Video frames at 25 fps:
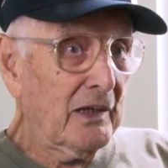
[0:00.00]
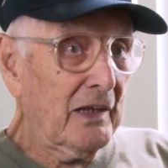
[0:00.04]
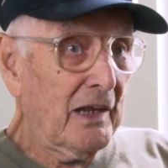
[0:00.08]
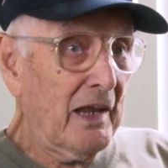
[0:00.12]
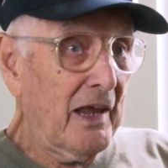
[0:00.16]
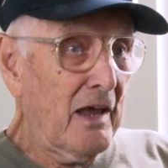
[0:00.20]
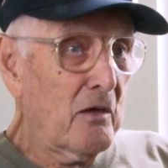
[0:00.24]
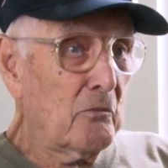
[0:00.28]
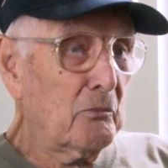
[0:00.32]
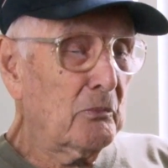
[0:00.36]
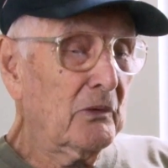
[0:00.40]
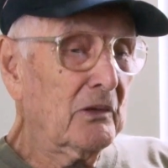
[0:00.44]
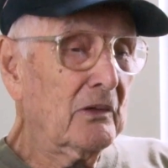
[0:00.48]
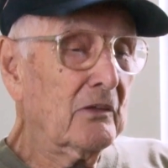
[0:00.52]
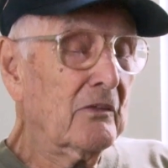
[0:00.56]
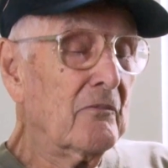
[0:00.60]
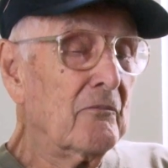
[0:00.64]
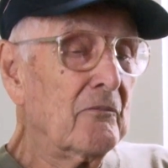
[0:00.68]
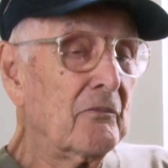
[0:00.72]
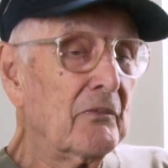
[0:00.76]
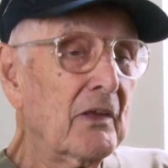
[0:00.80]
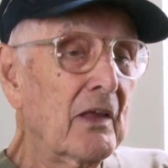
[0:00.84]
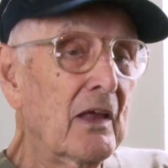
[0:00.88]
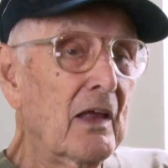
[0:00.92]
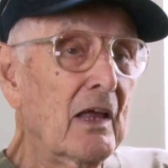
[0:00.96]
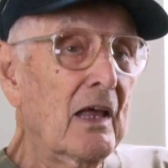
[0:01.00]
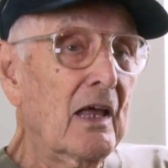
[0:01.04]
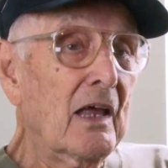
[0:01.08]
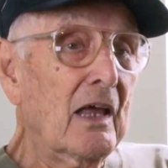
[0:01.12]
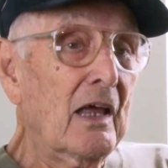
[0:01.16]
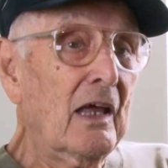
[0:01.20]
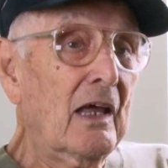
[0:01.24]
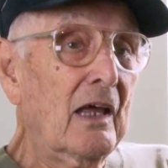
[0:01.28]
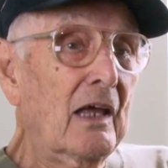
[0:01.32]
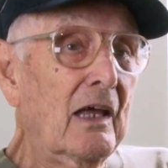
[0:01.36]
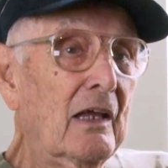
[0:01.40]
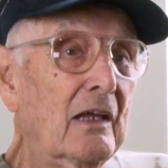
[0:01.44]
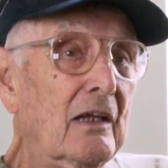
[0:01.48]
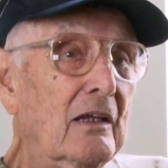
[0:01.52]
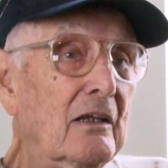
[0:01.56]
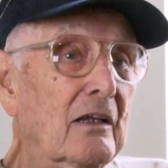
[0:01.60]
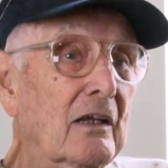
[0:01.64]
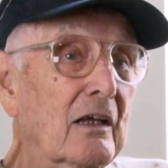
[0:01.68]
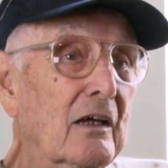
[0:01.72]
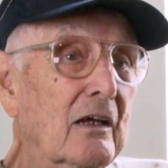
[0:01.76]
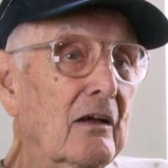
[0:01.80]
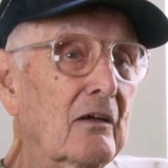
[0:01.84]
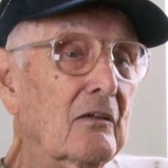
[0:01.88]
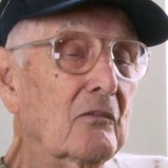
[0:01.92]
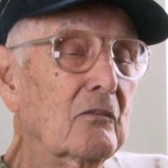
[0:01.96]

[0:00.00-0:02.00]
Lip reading: it happened, and